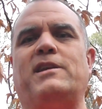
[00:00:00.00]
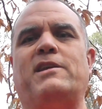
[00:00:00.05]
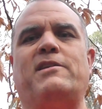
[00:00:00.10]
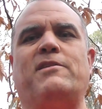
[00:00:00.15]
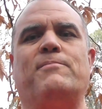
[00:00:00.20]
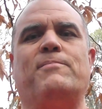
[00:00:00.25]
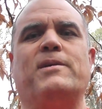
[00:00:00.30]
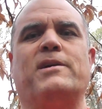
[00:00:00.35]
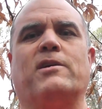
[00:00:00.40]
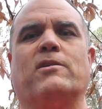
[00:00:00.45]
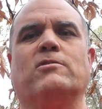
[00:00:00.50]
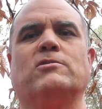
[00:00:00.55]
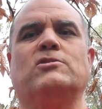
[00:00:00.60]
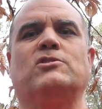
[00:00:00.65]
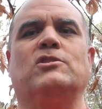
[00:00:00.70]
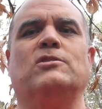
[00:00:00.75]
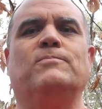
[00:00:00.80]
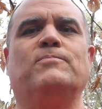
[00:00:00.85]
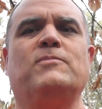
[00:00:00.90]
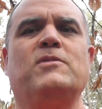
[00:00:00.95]
it any bigger.
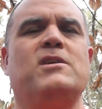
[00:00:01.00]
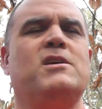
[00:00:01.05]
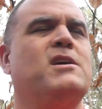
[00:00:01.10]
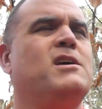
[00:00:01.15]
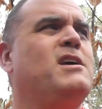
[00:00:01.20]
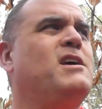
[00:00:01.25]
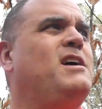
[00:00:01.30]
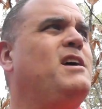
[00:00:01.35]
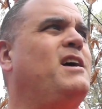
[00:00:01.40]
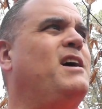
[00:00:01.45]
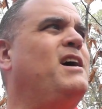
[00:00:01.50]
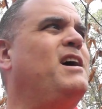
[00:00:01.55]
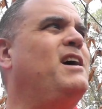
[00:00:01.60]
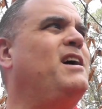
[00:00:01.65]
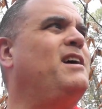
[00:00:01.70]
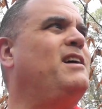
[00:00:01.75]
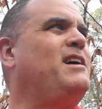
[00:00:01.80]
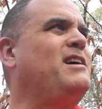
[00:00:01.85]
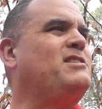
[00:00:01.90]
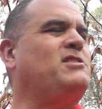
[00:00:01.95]
So
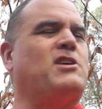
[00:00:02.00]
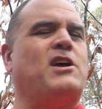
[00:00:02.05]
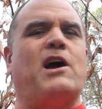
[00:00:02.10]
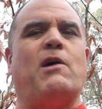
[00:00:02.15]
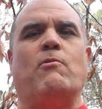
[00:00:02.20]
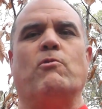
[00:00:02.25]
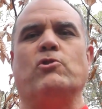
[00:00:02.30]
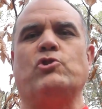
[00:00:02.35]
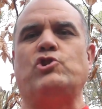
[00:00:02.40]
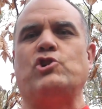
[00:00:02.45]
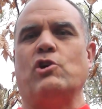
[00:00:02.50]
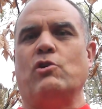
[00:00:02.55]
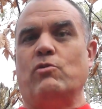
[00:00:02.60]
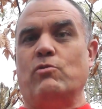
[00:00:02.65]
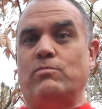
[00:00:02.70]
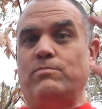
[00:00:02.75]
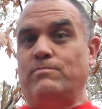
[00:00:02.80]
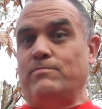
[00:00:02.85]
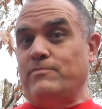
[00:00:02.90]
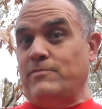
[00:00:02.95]
like I say, I will show